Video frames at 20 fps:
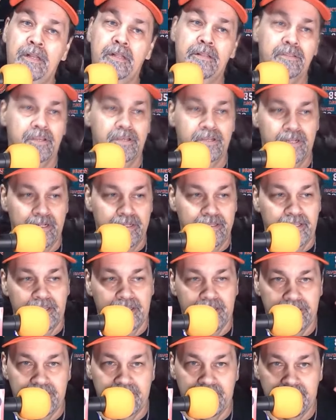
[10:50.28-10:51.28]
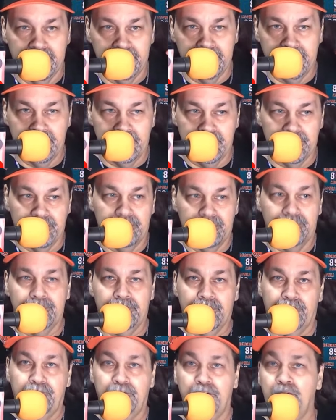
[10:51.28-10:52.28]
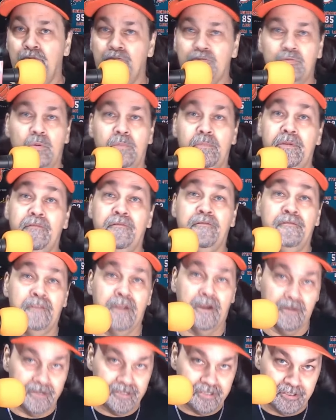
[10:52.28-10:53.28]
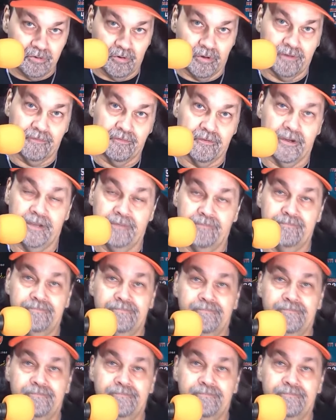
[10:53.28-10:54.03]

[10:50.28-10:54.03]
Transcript: The the the the the fuse will be very short for him.